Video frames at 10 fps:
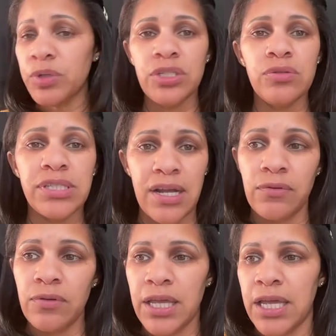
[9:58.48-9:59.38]
we do
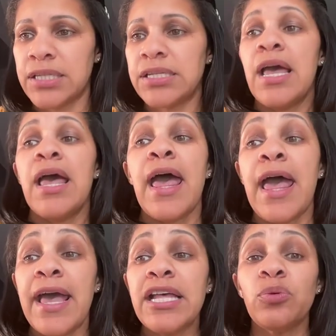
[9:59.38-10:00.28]
several things.
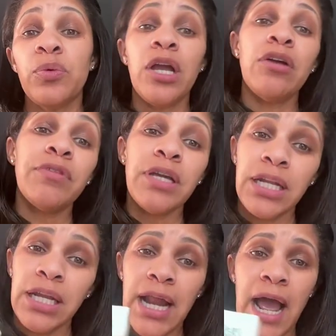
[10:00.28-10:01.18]
As we are
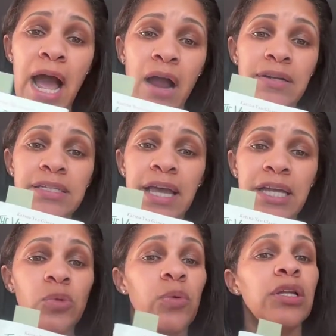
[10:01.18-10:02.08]
reading our
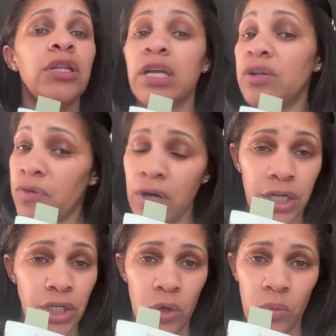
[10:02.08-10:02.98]
text, we are looking for
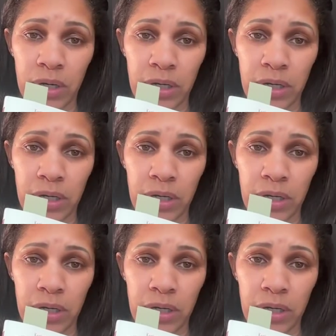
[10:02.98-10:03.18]
unknown